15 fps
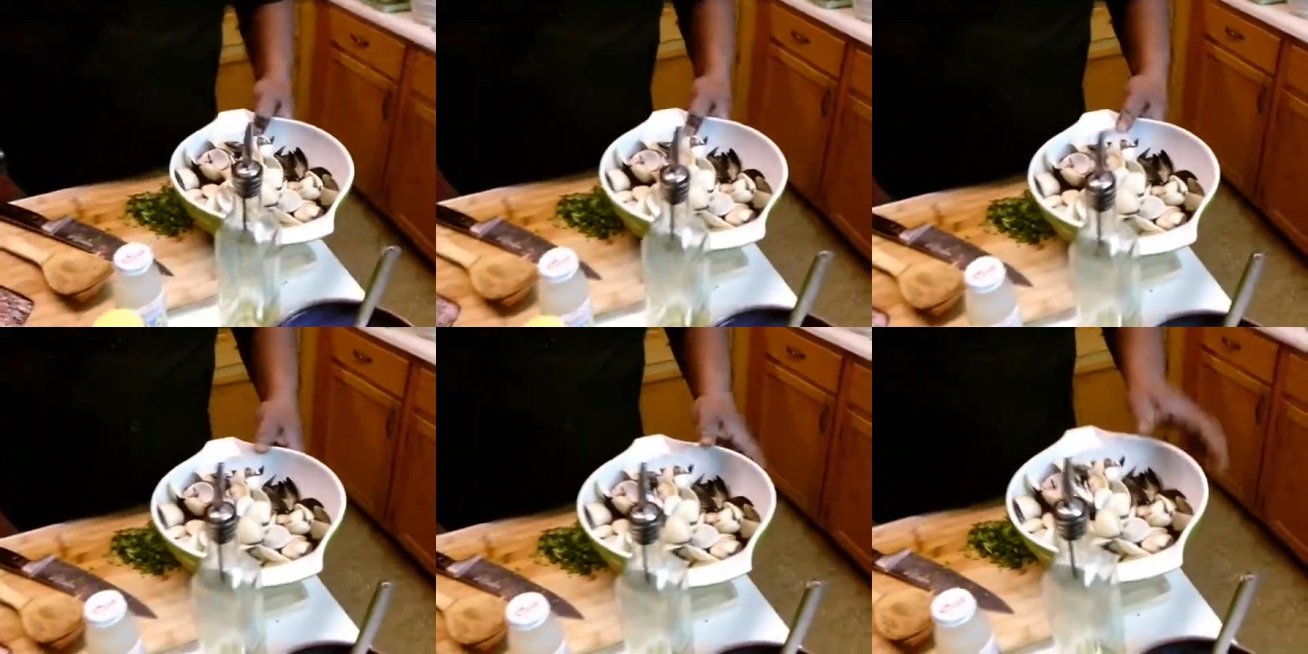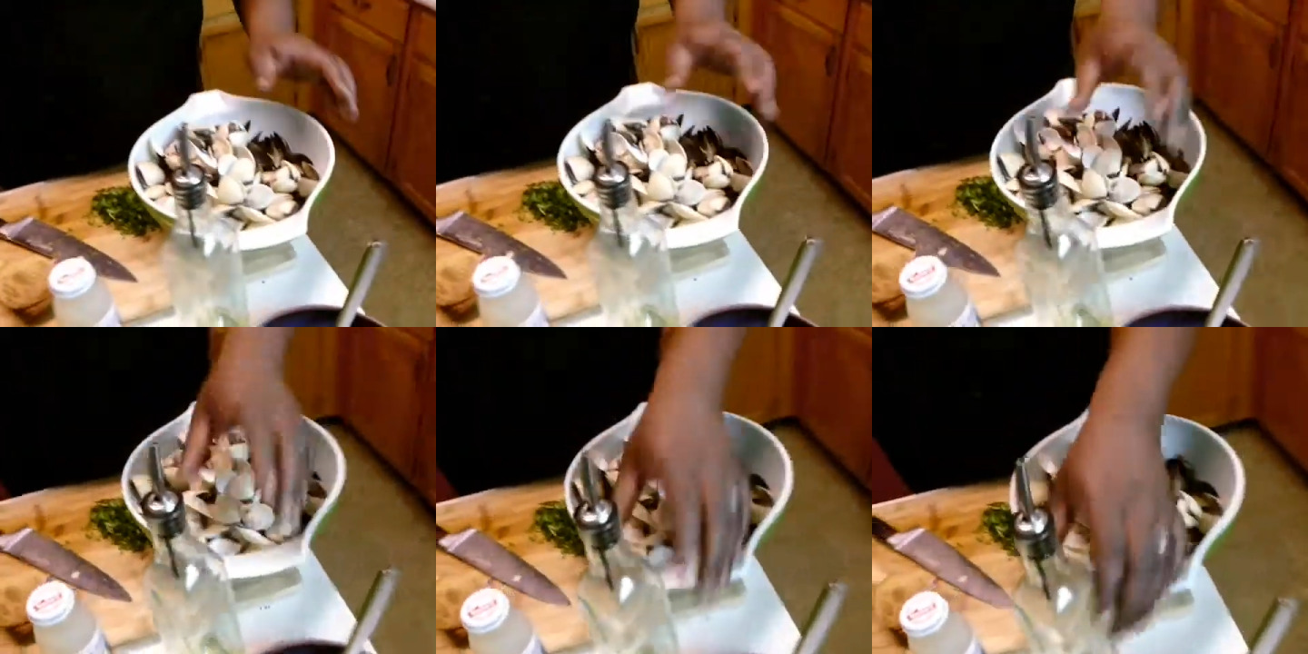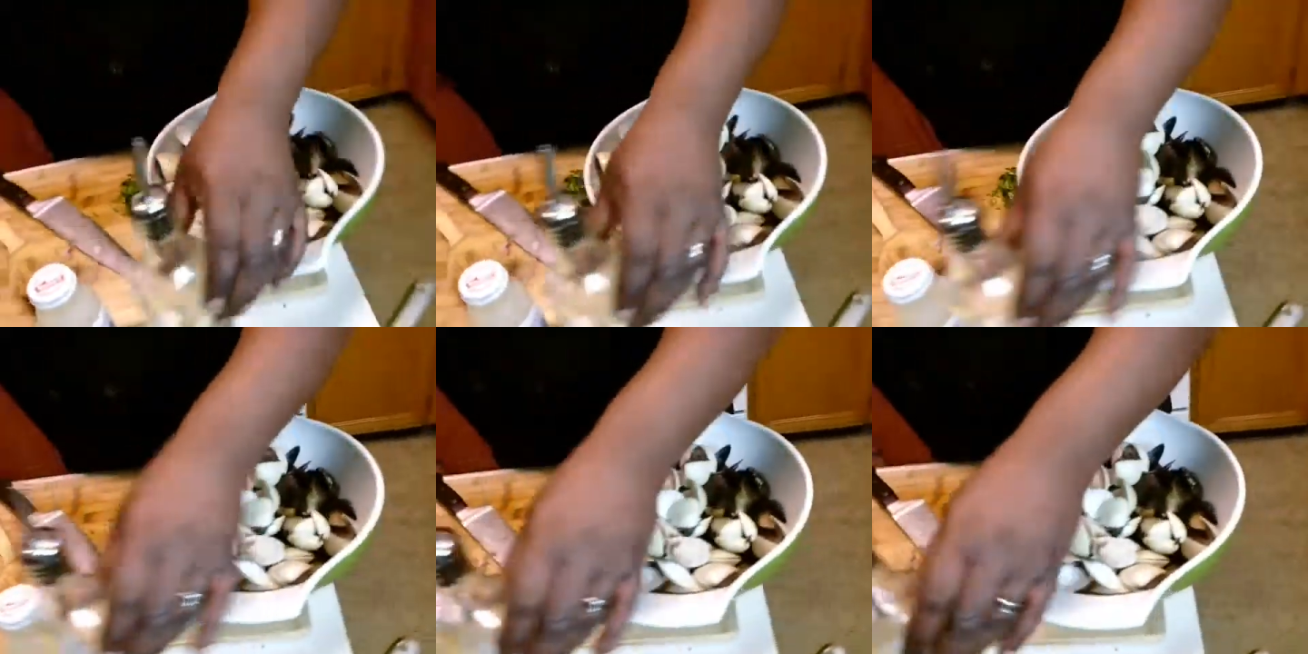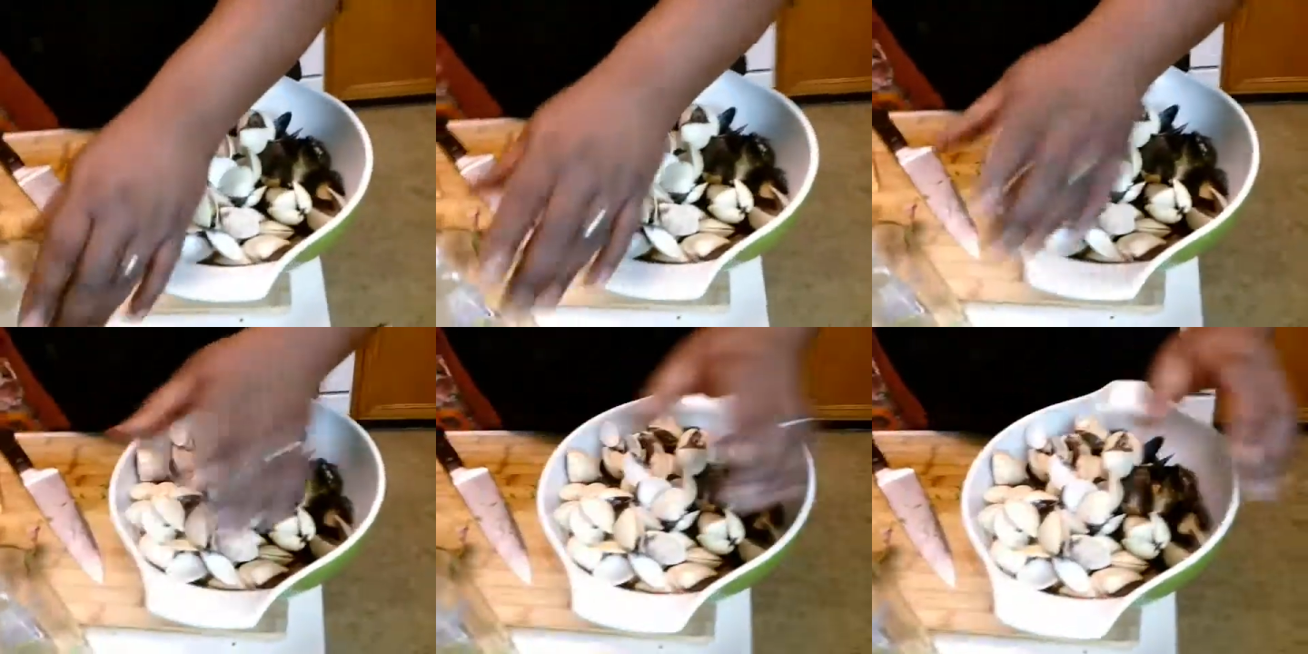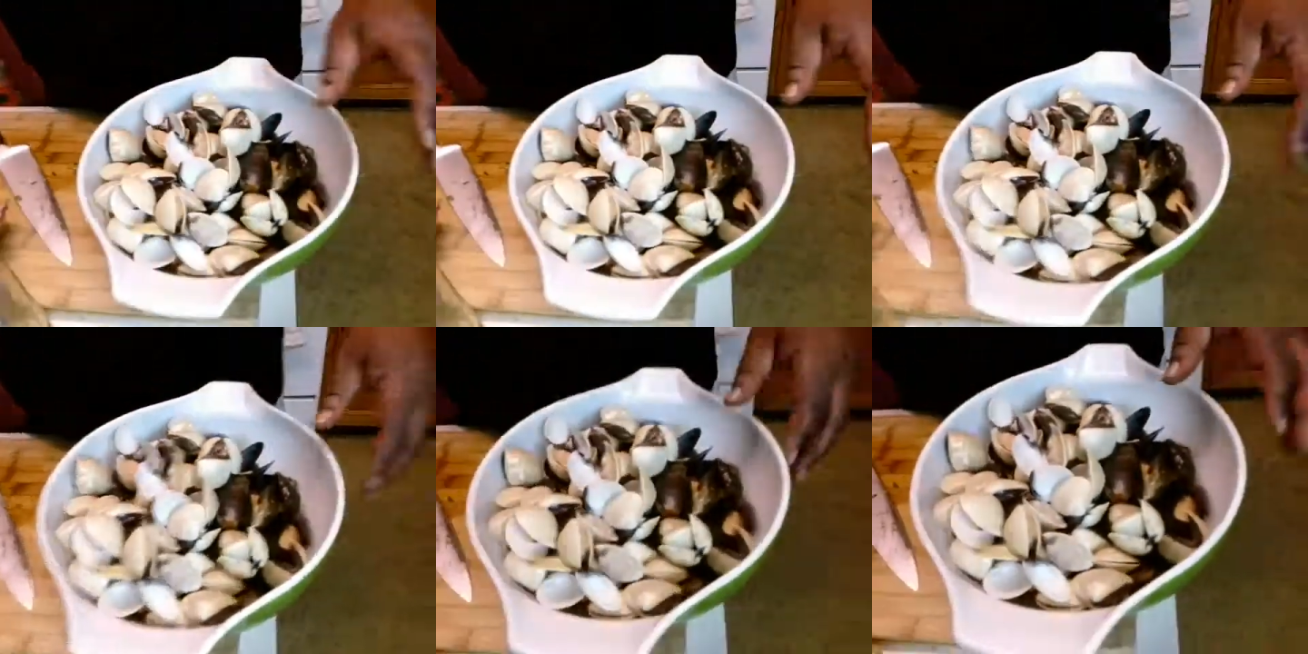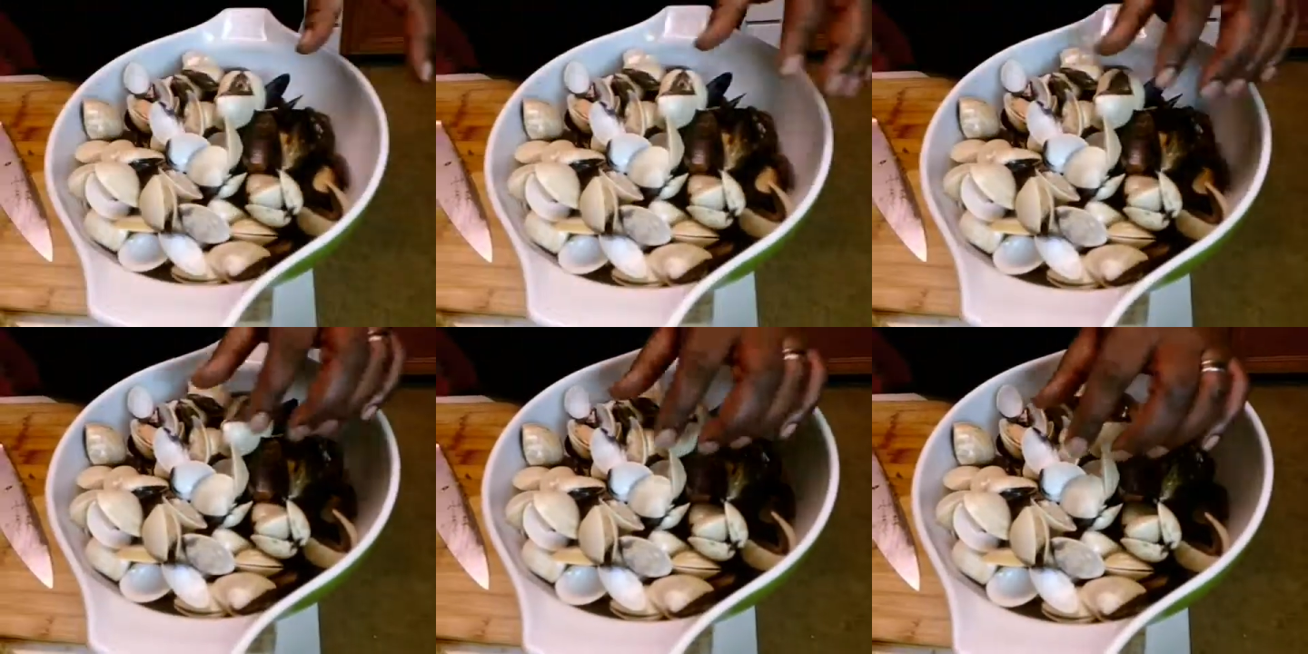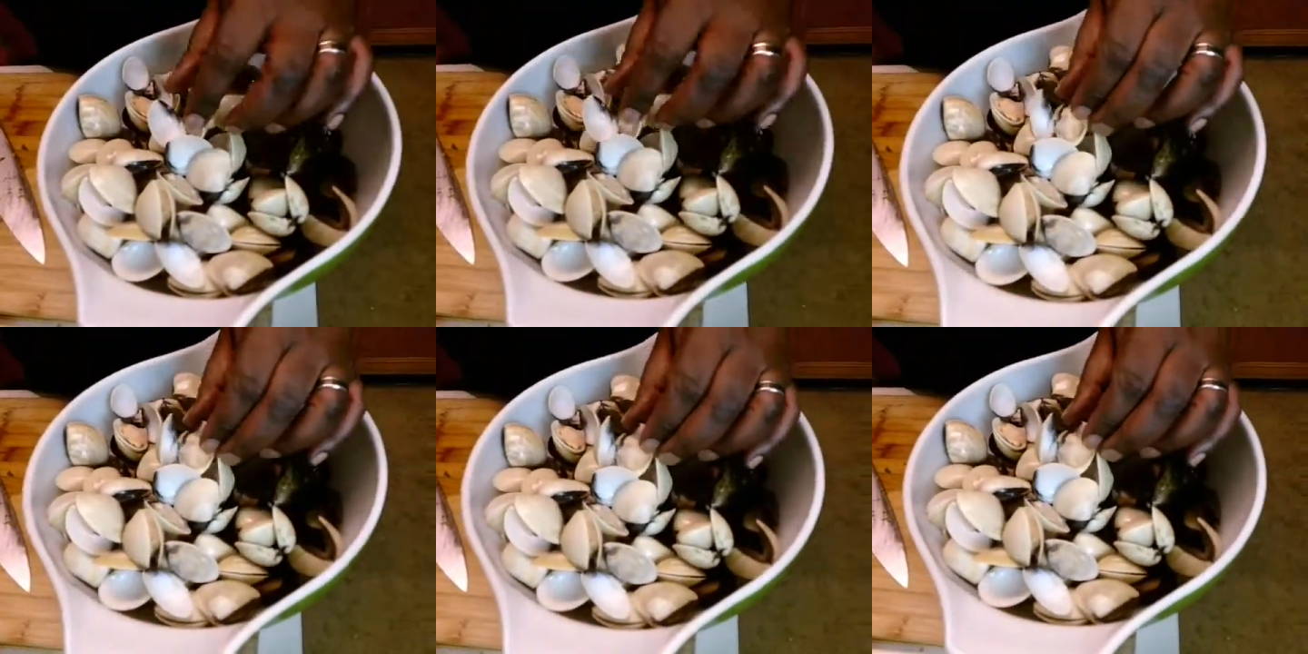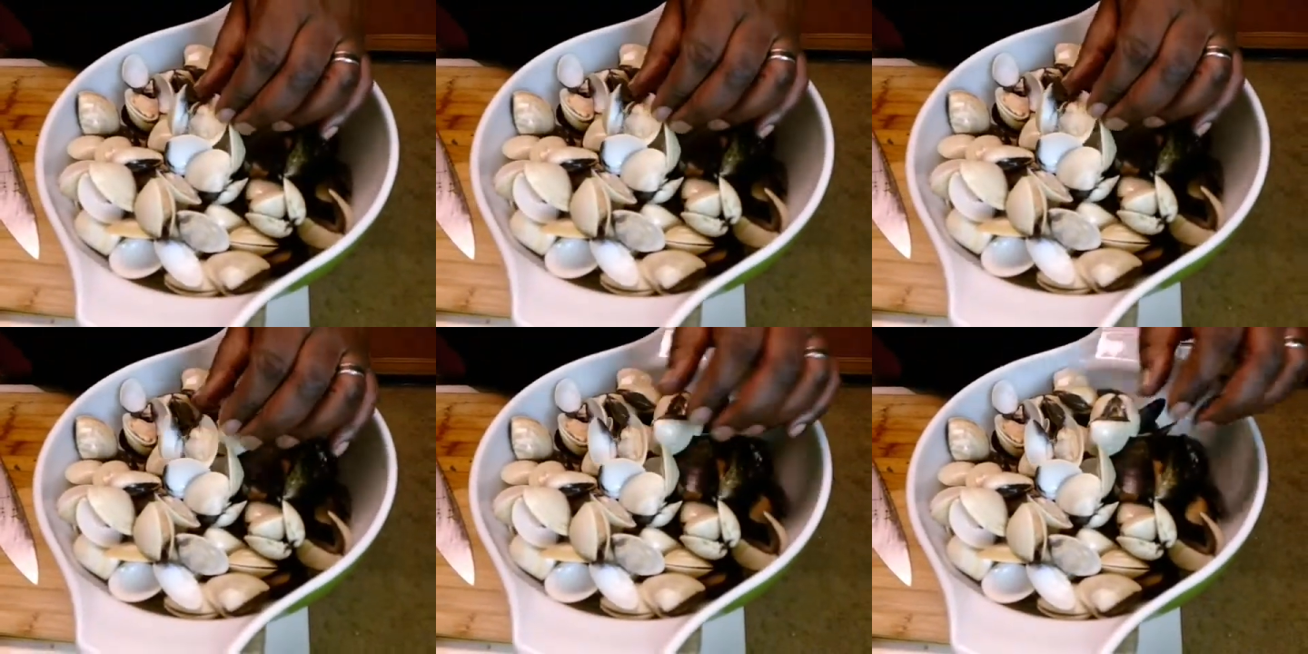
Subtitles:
(no speaker visible)